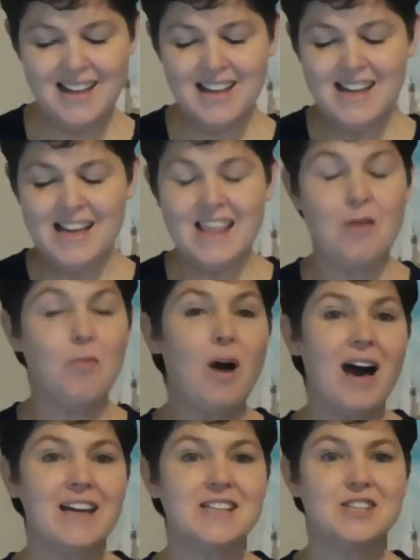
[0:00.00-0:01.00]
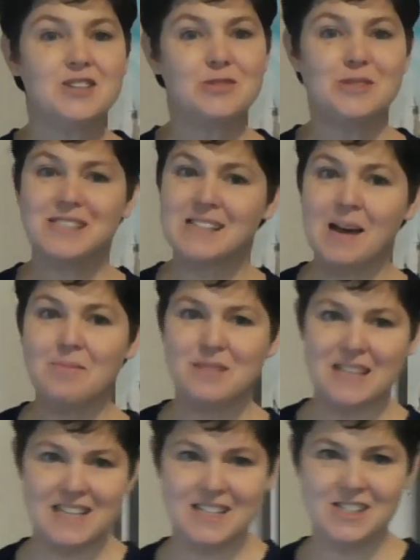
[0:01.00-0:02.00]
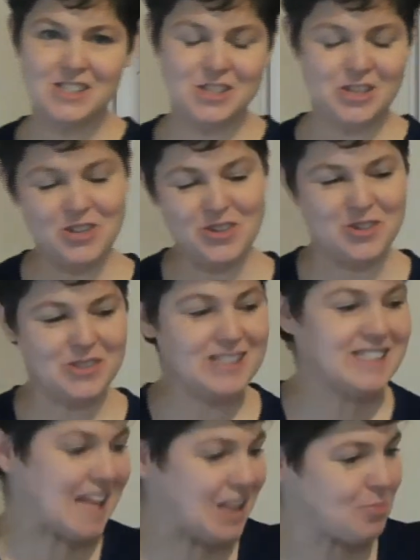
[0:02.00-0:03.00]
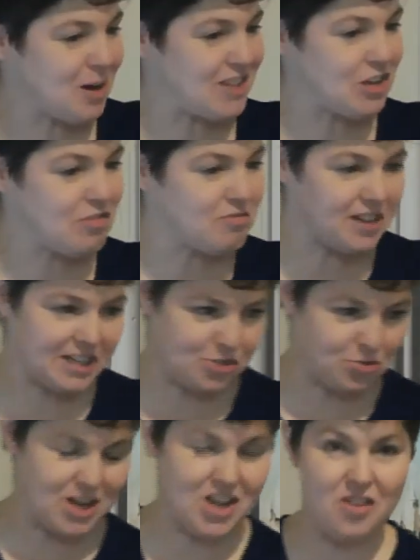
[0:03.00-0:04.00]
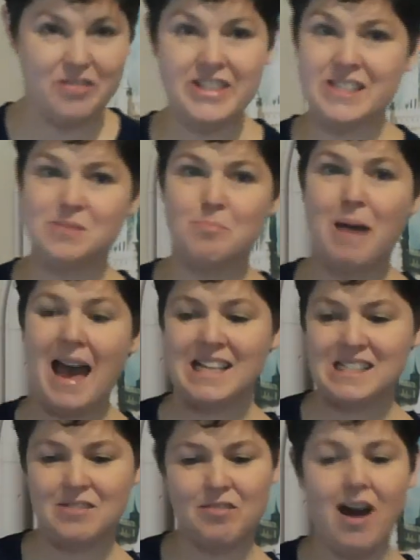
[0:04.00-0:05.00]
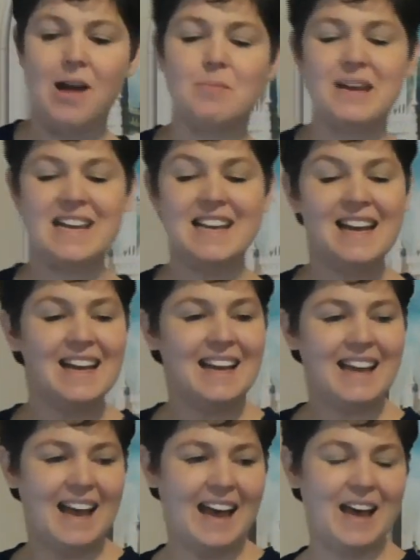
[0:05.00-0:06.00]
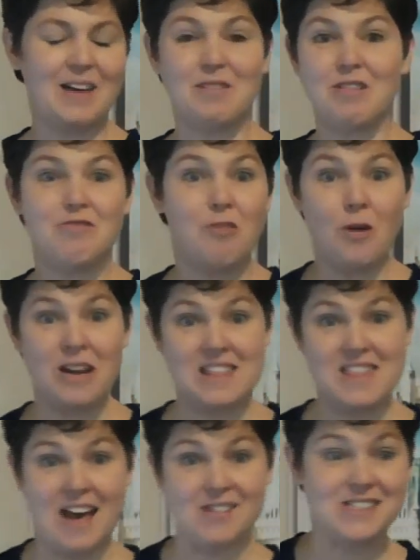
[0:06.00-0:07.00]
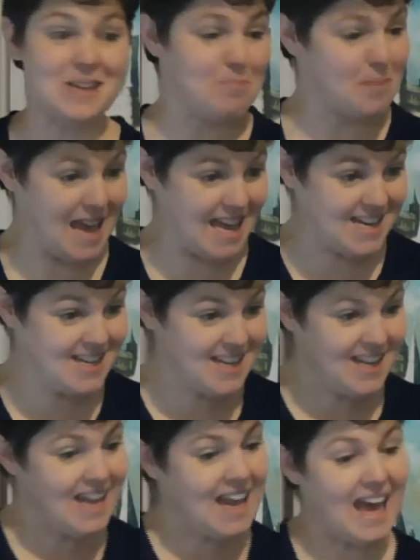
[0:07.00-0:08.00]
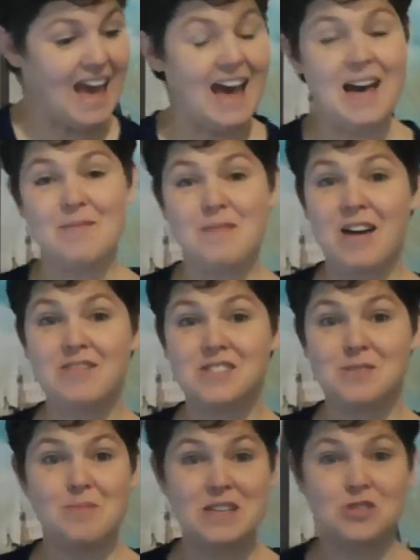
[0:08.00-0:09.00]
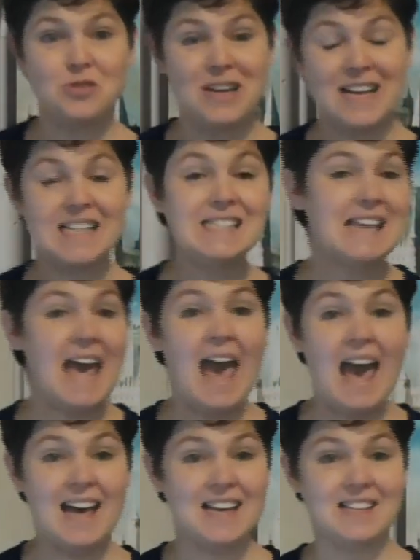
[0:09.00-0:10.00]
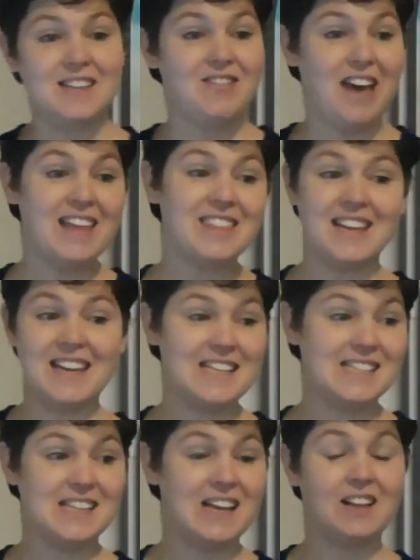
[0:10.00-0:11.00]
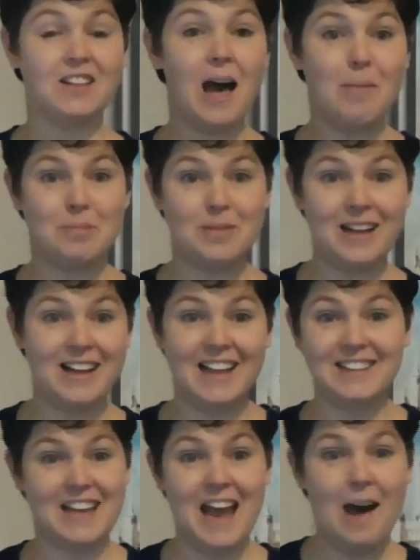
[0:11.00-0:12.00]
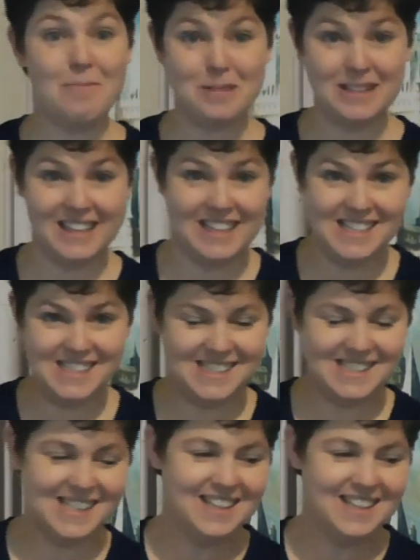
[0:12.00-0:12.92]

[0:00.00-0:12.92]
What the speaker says: They wanted to do something to celebrate their victory over this massive army of 40,000 men of Demetrius, and the fact that his Heliopolis